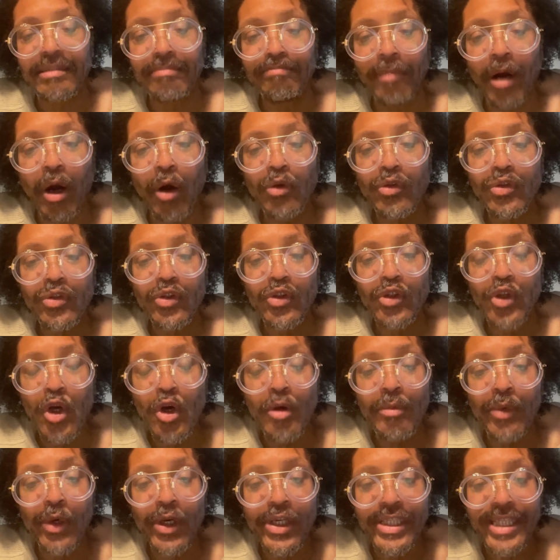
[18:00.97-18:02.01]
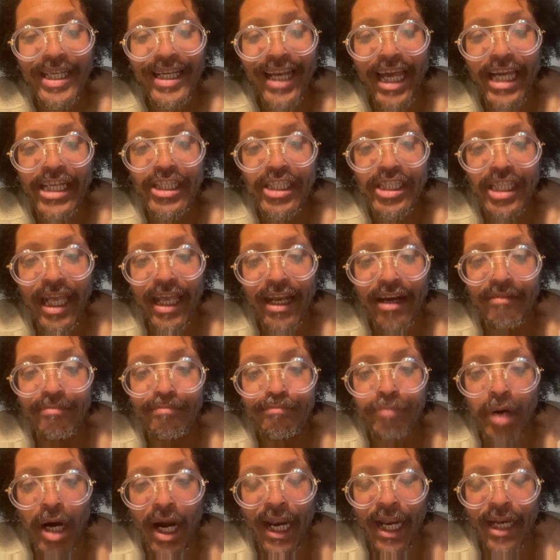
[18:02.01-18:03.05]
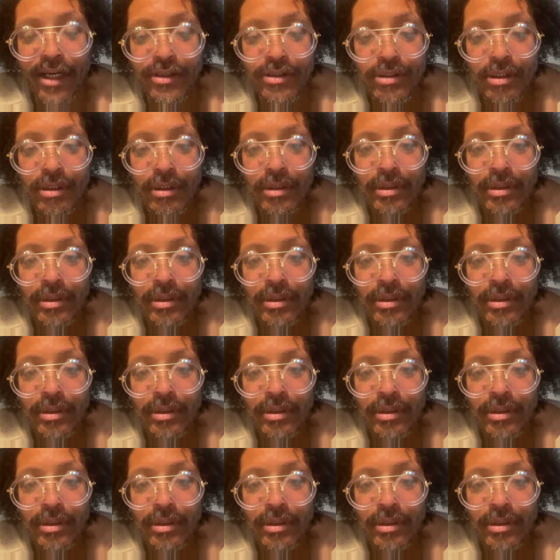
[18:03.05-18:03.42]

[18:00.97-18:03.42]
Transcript: most numerous legislative branch.